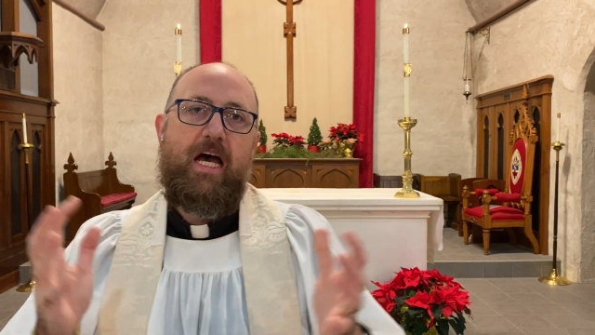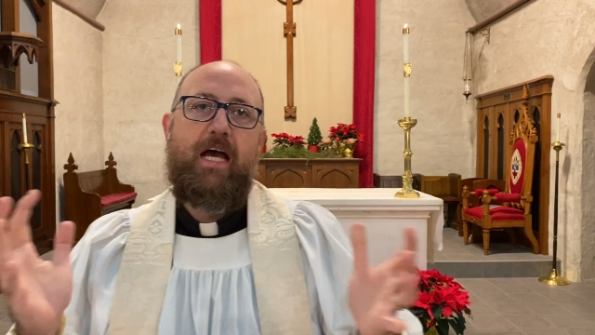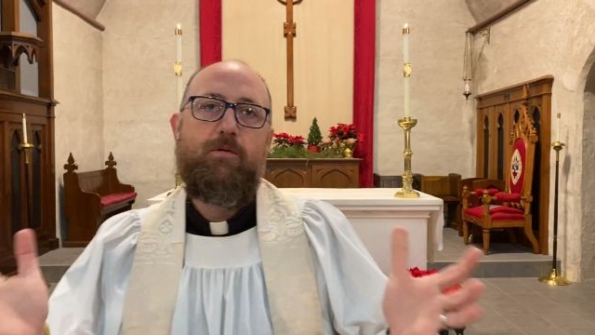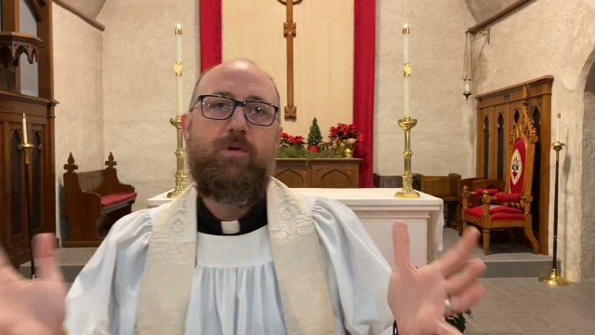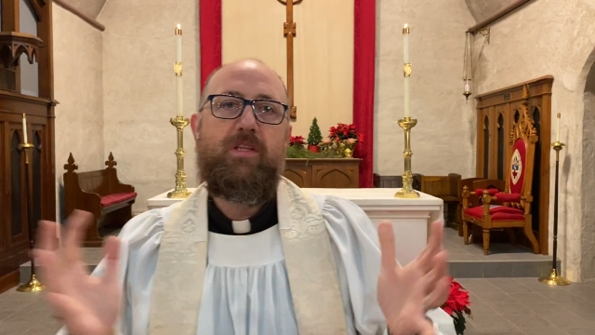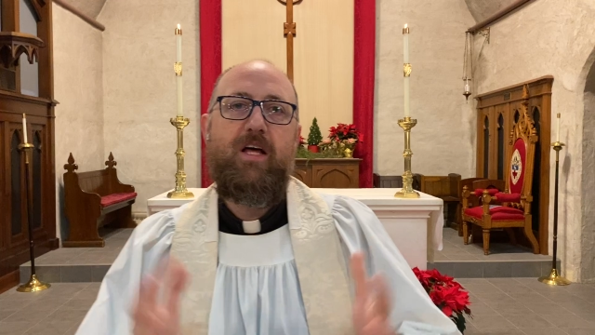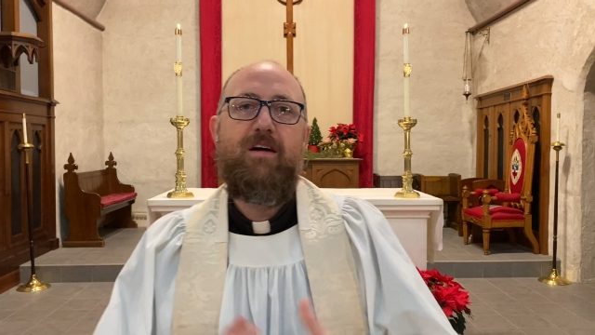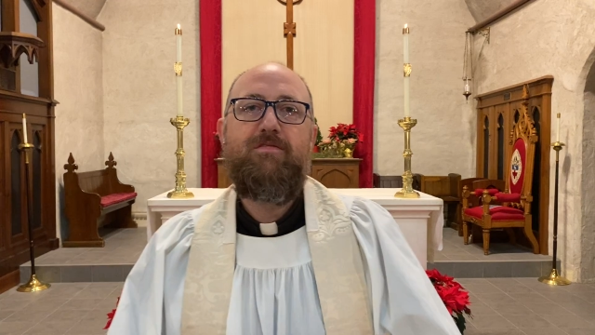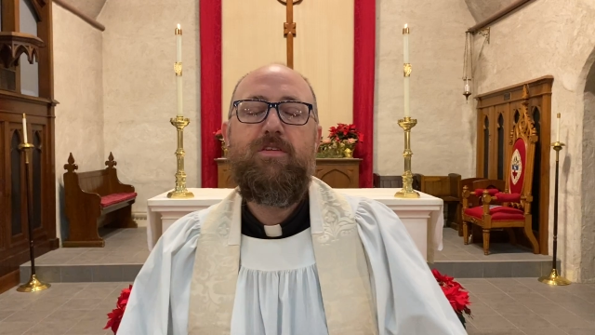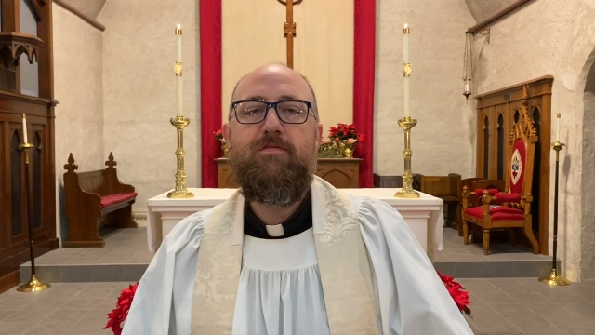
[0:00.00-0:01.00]
I would
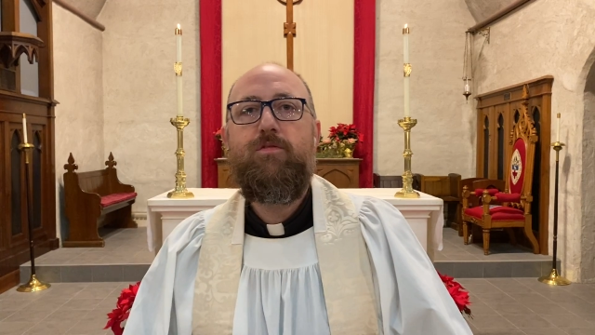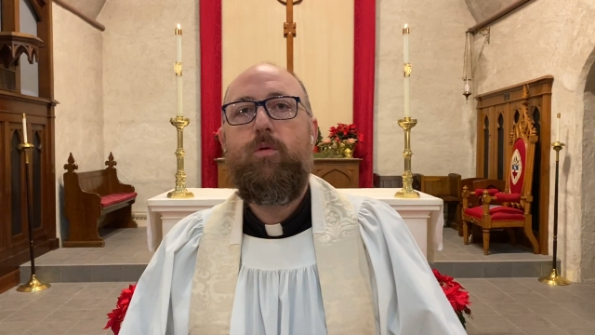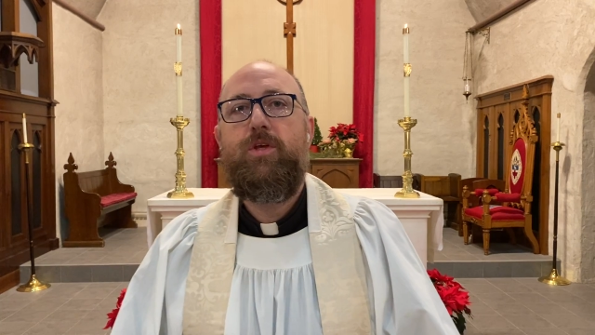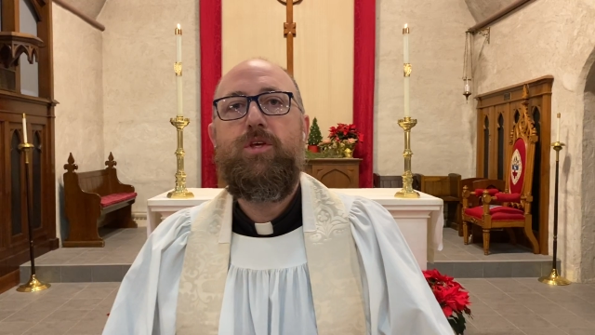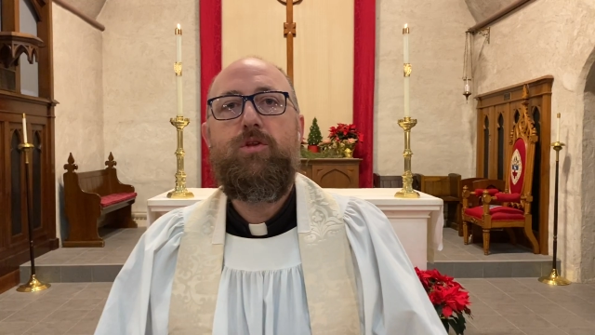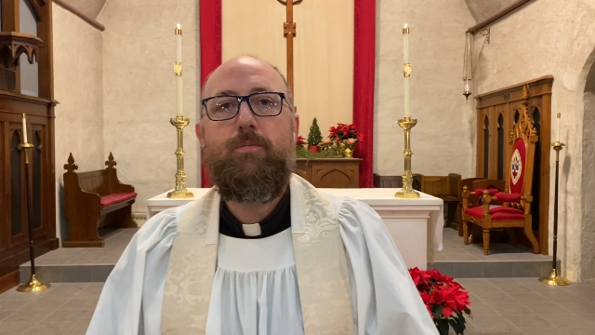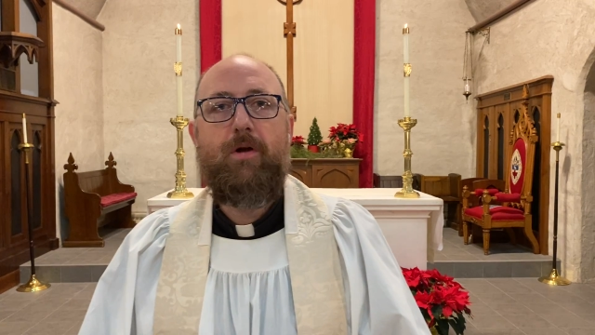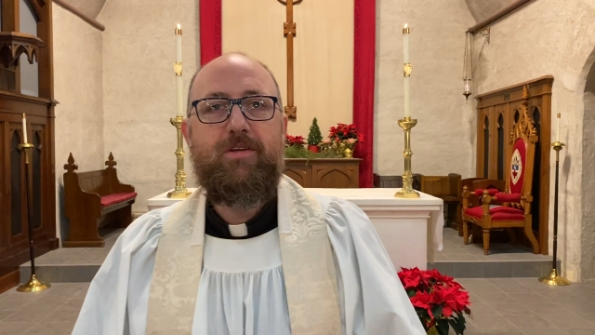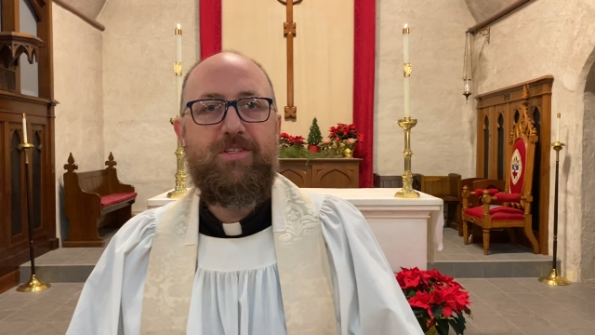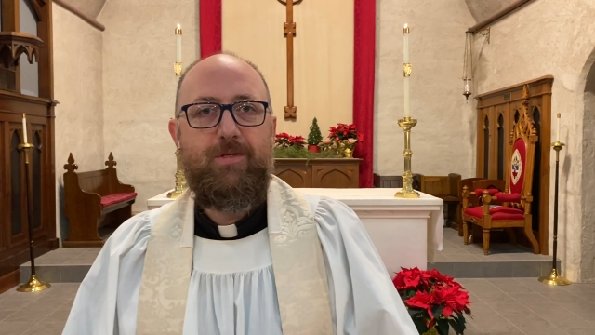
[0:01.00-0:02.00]
love for you to
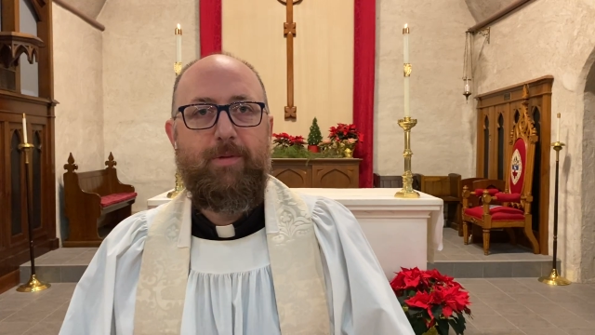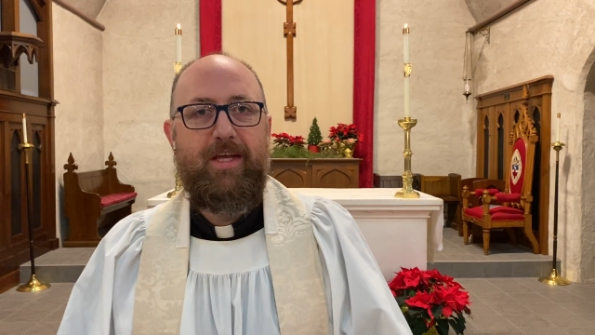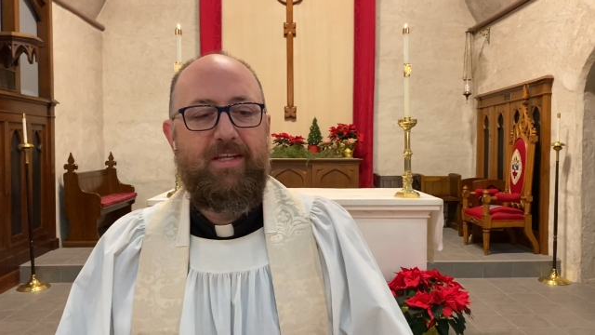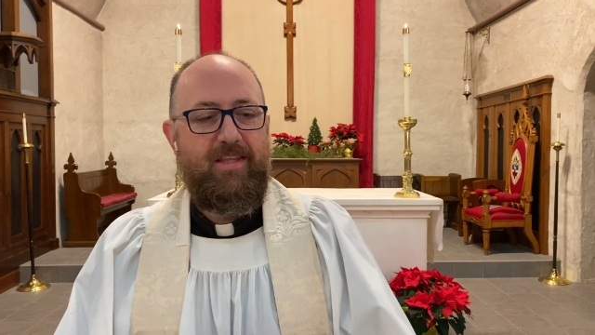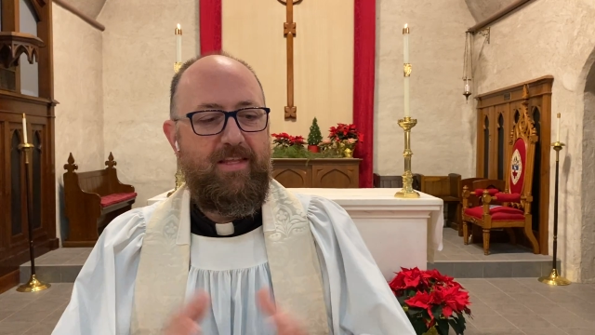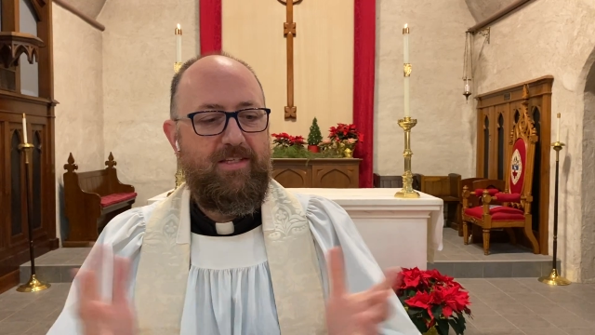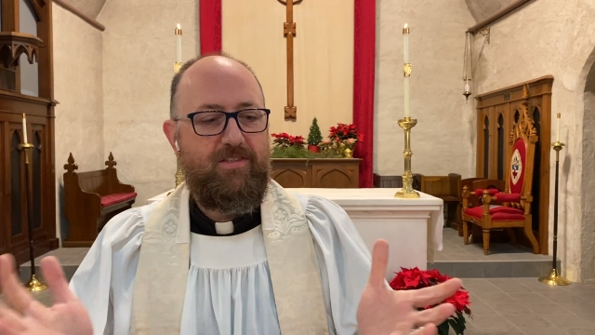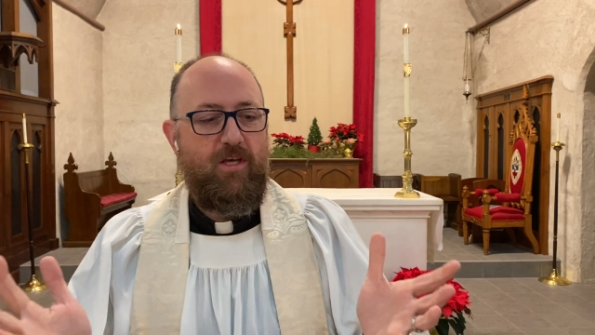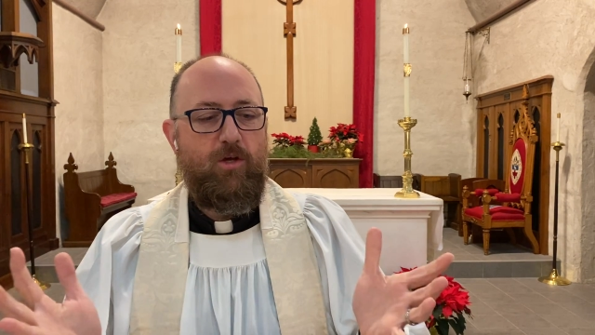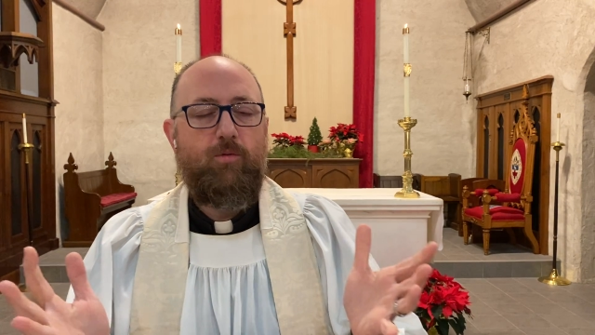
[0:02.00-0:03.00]
participate in
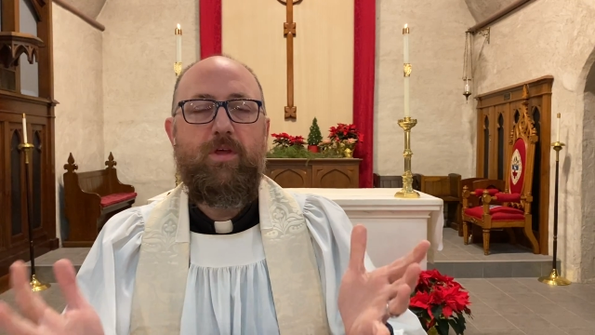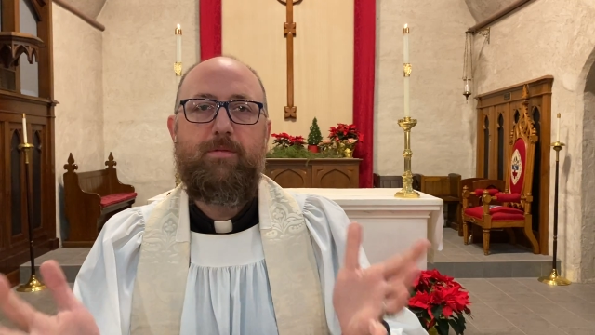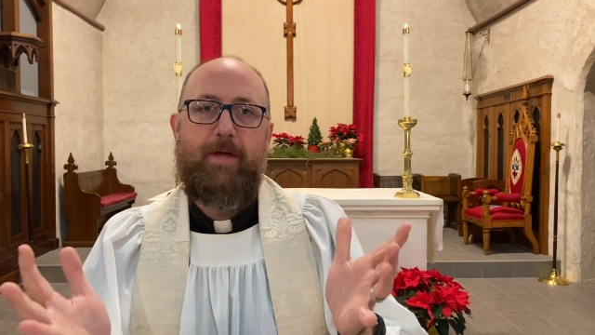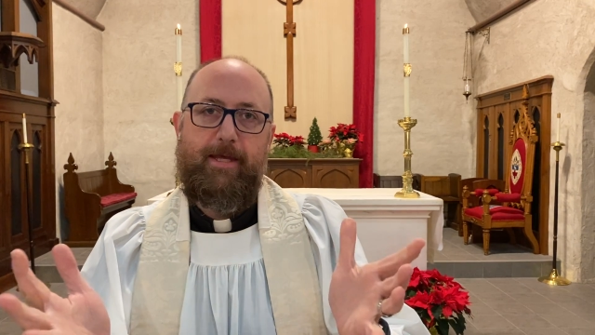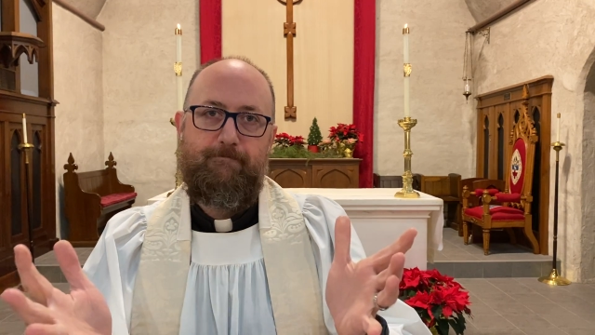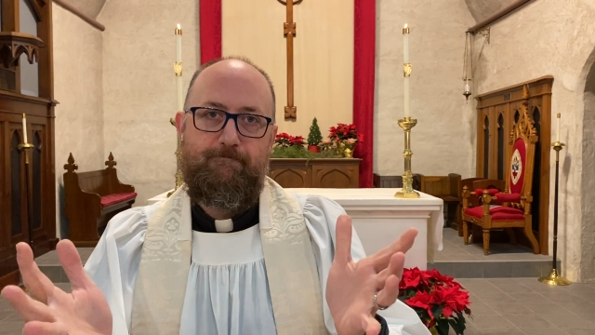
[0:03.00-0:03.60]
this with me.